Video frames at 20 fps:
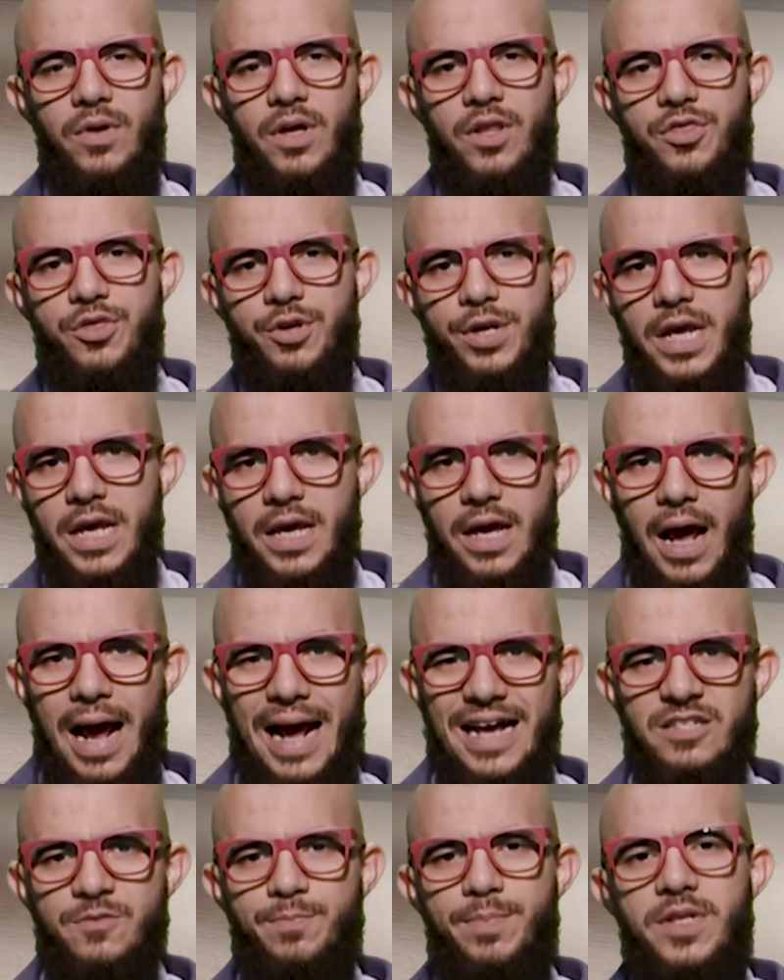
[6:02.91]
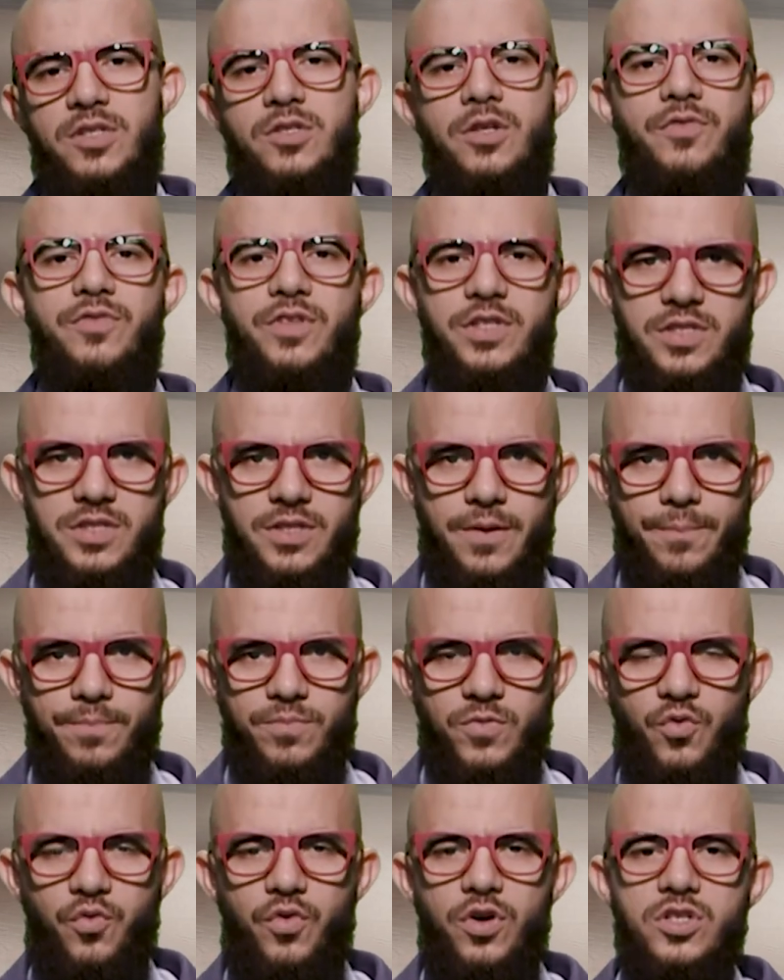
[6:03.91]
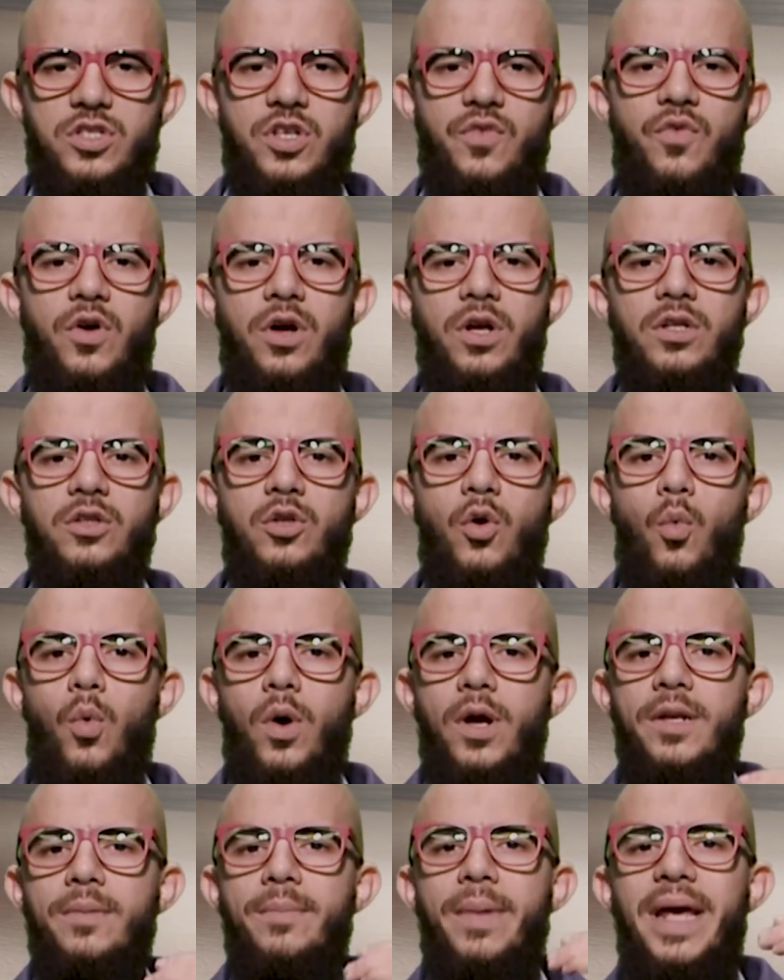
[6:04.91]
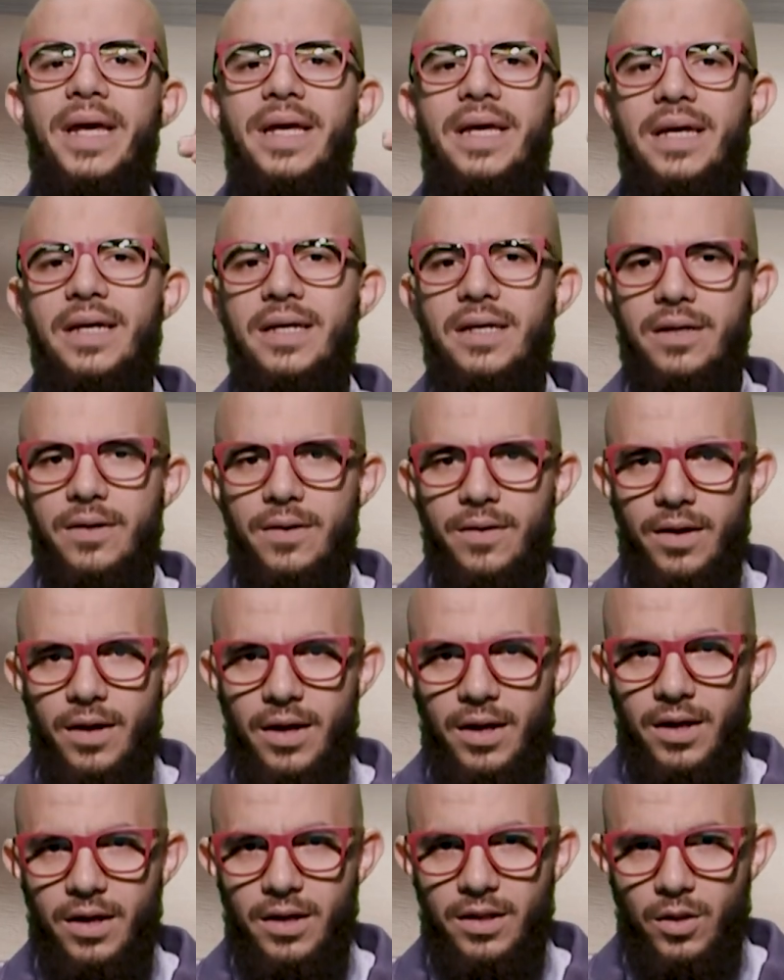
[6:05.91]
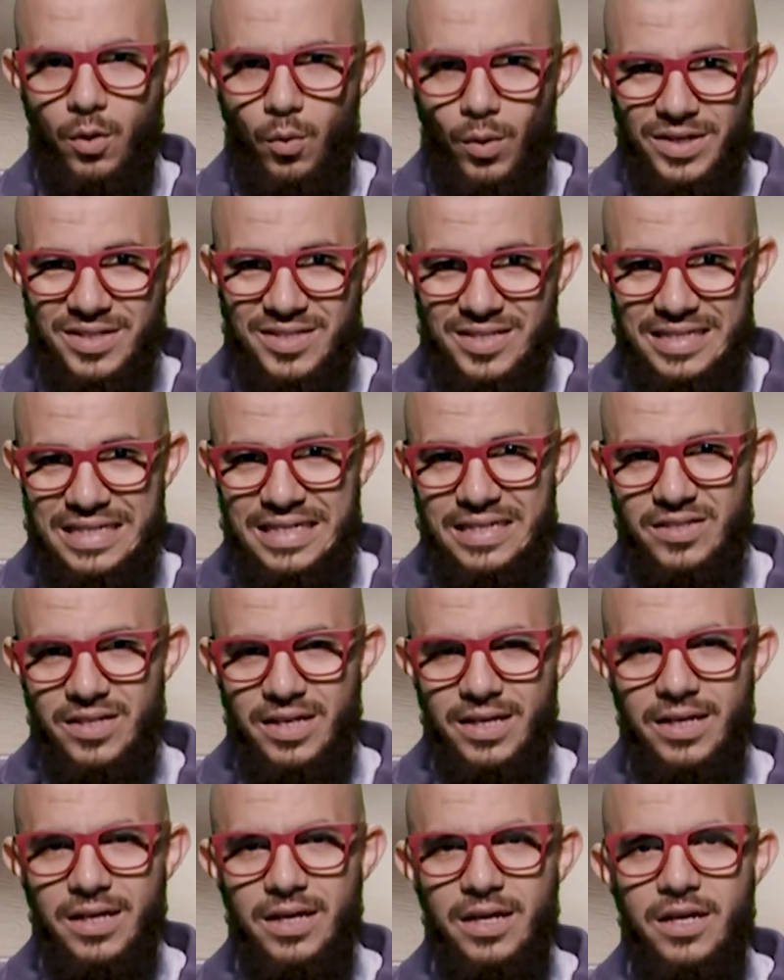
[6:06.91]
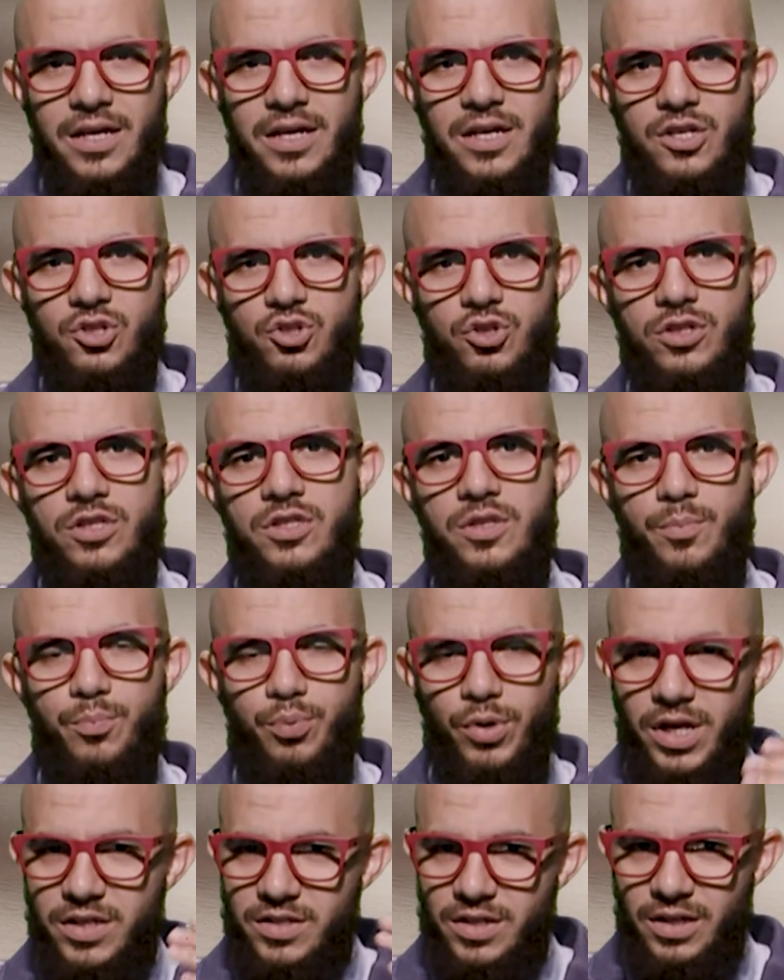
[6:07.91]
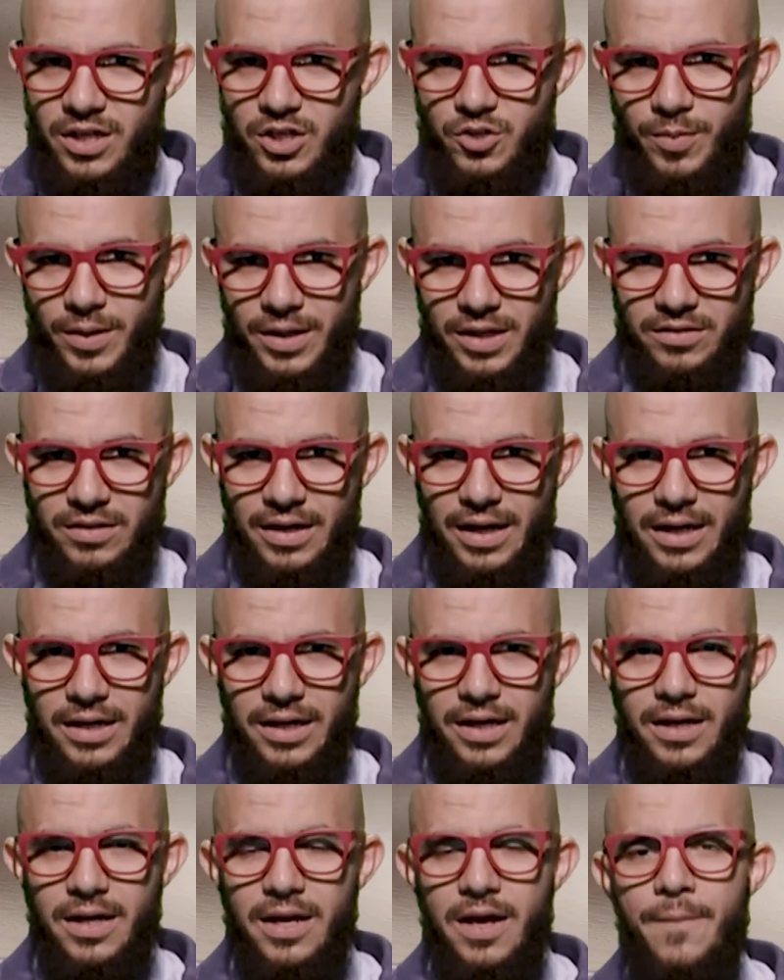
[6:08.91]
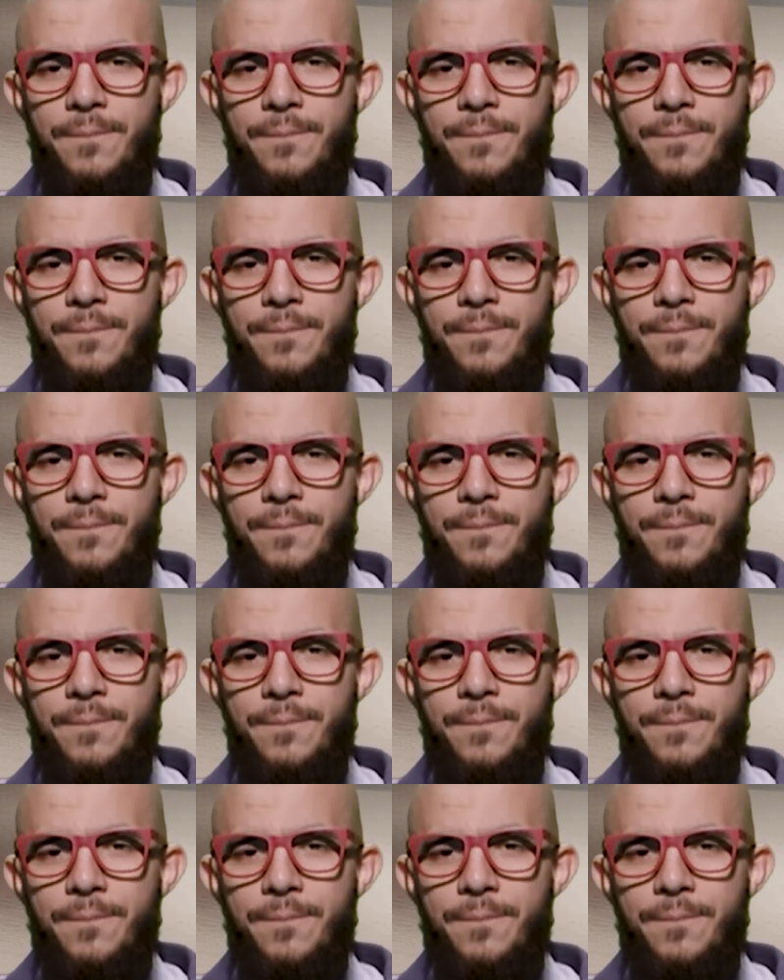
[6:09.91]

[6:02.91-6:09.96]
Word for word: three aspects of this first of all the one making uh, the one sneezing should praise Allah subhanahu wa ta'ala